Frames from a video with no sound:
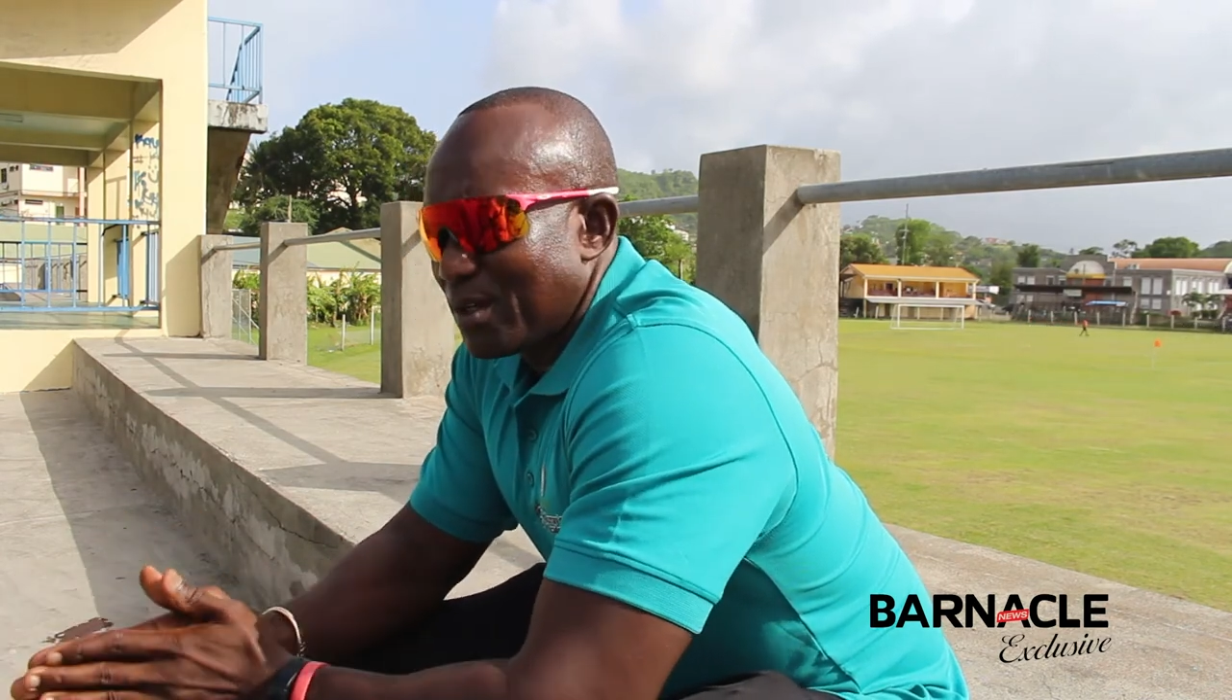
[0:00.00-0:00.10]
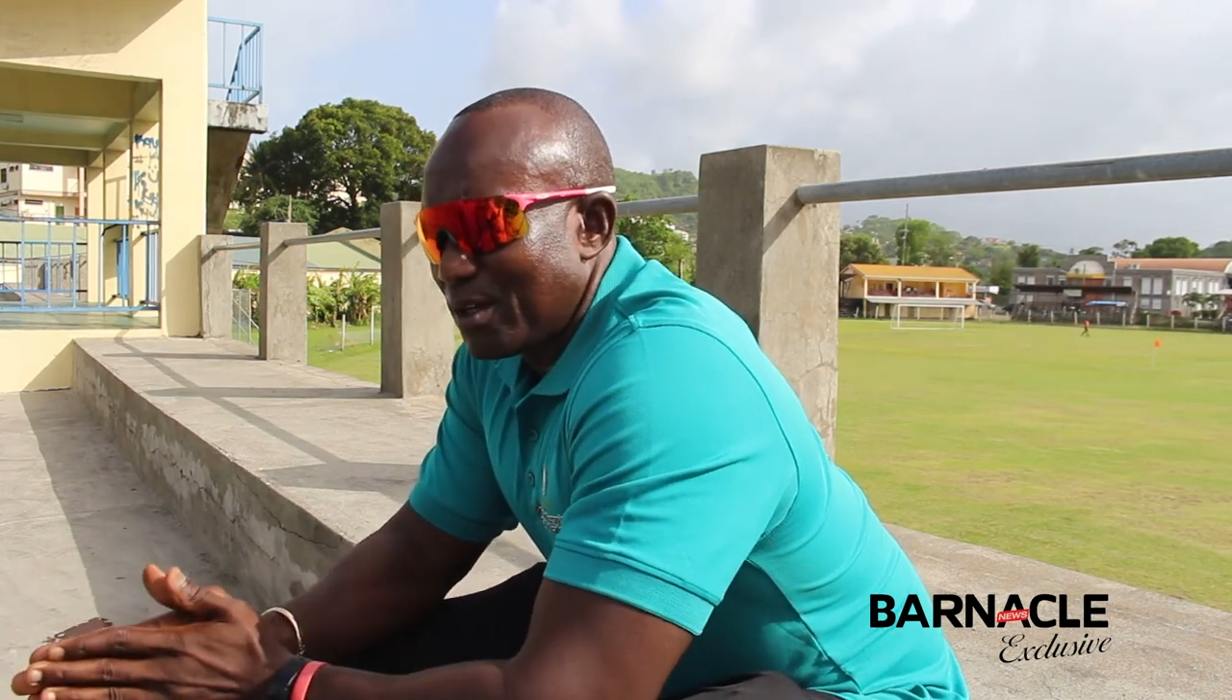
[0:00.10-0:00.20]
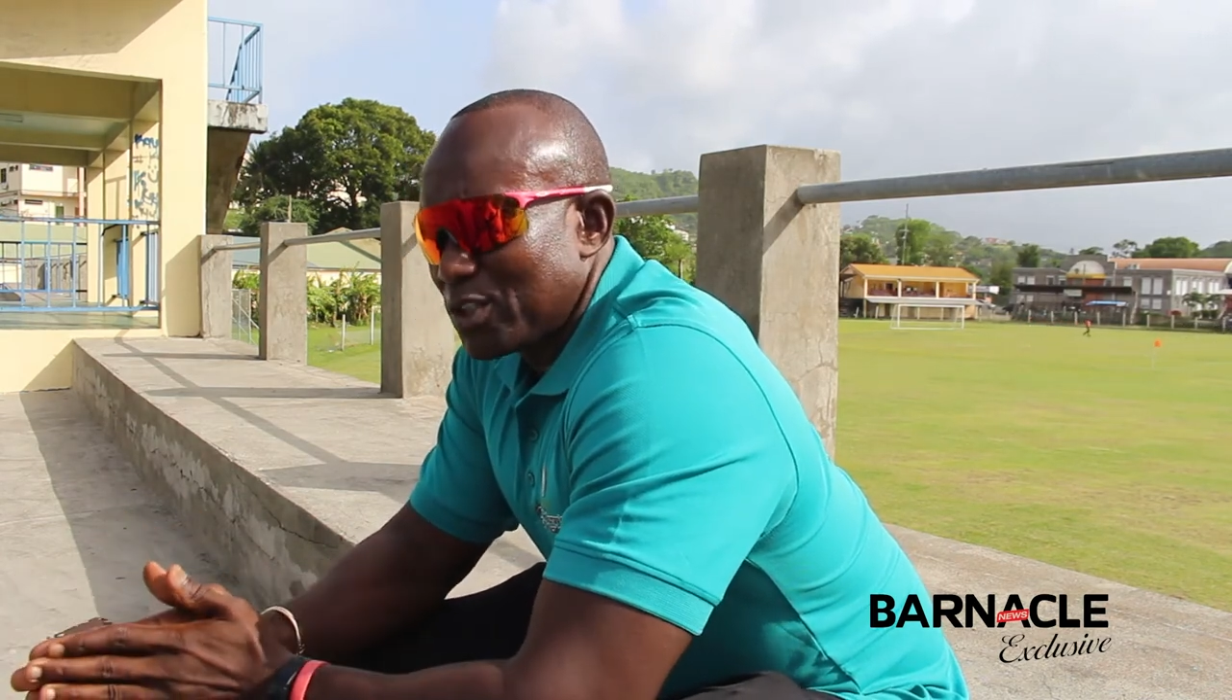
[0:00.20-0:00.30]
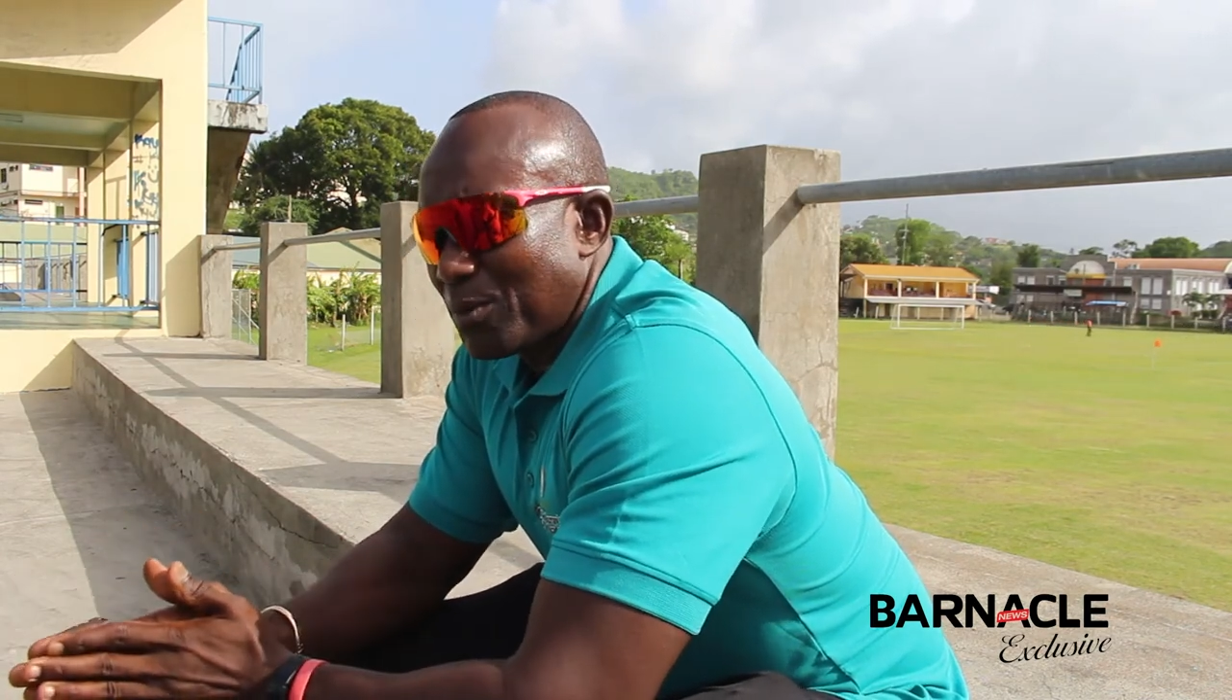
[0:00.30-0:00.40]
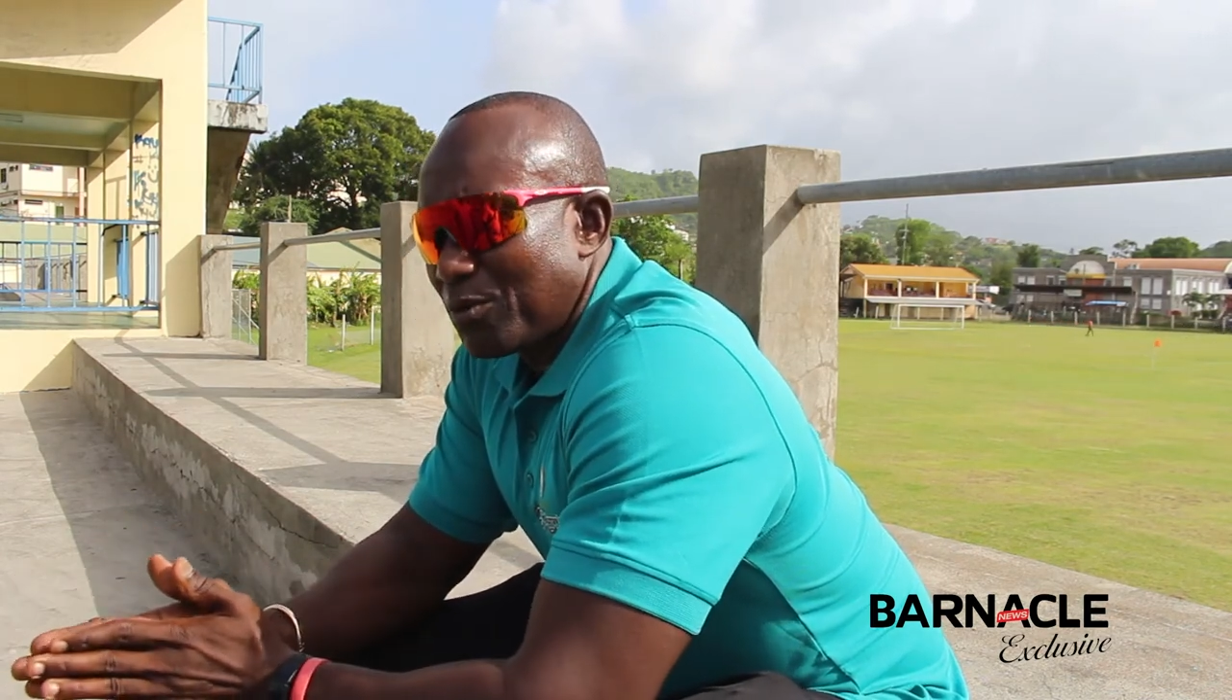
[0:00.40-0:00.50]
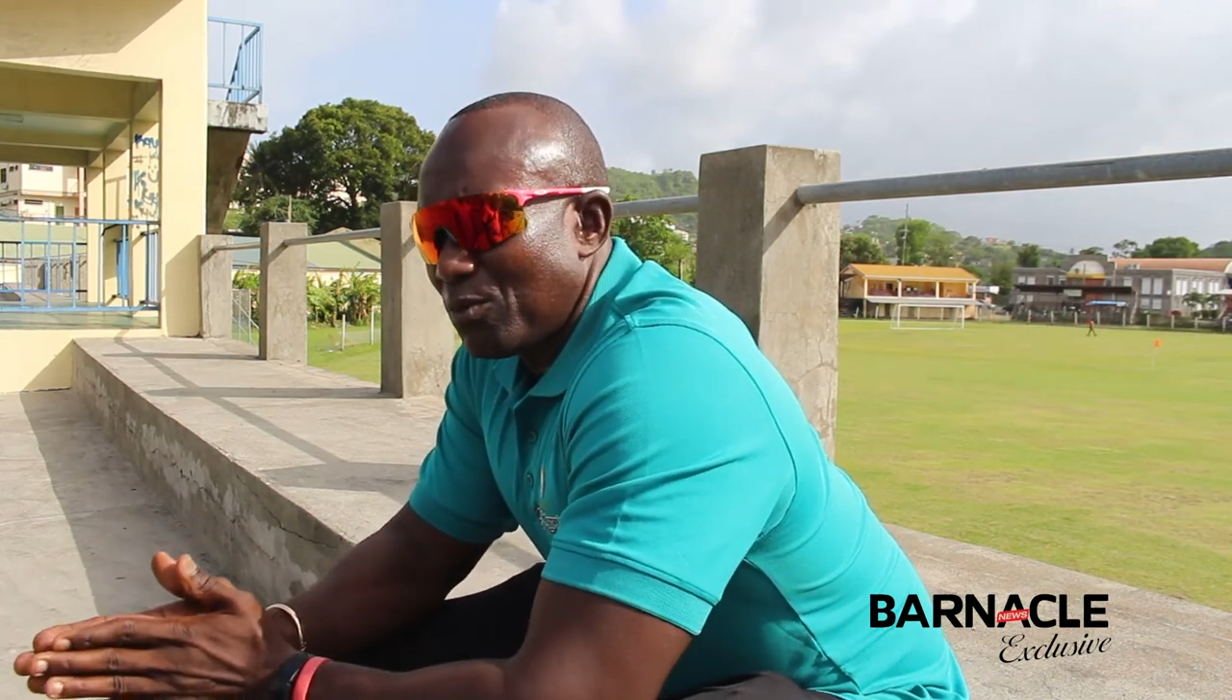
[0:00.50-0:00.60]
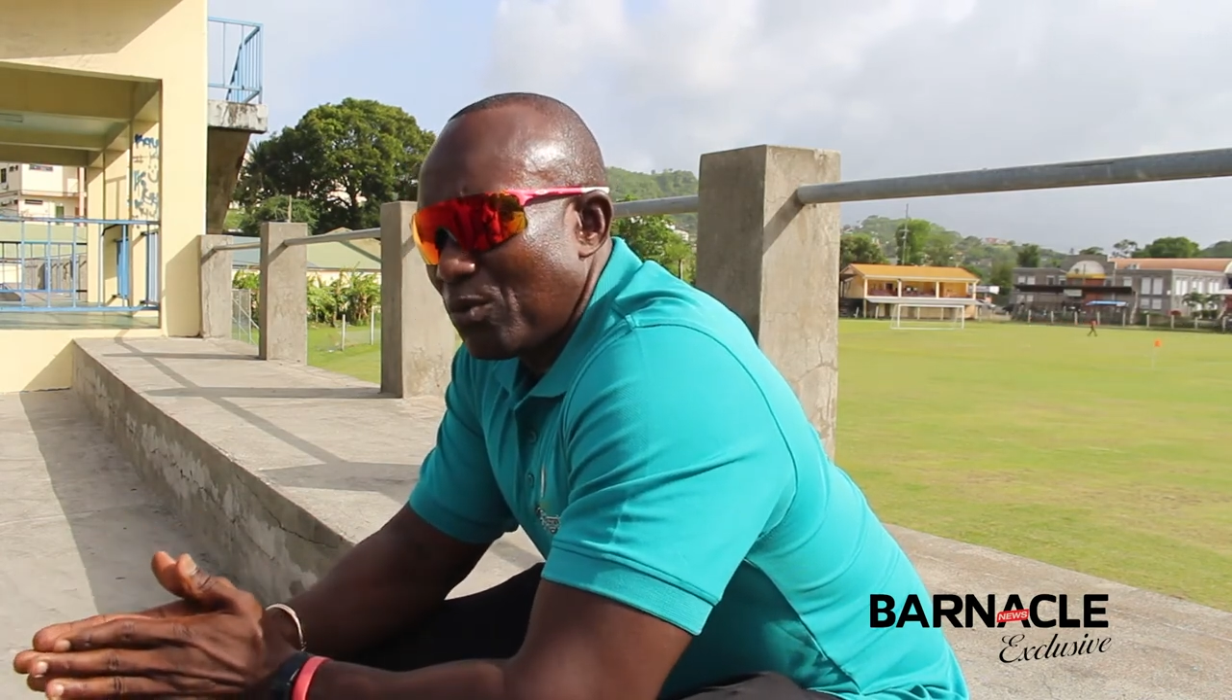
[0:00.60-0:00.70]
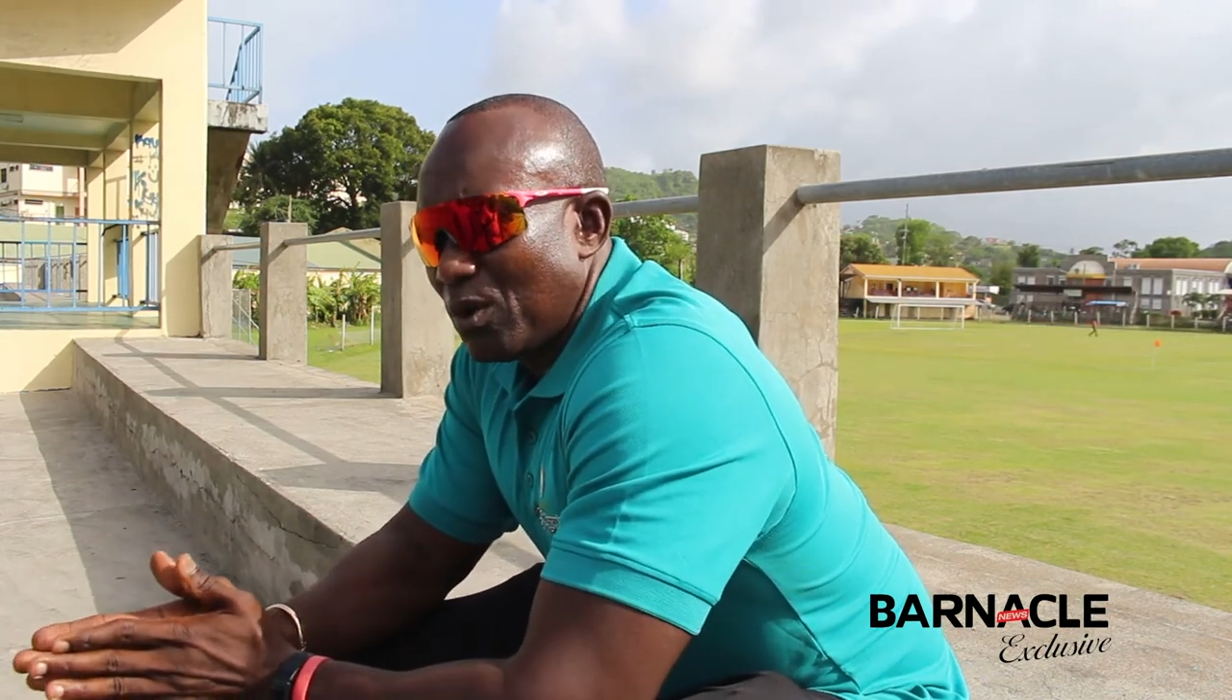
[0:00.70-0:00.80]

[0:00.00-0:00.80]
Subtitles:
on top of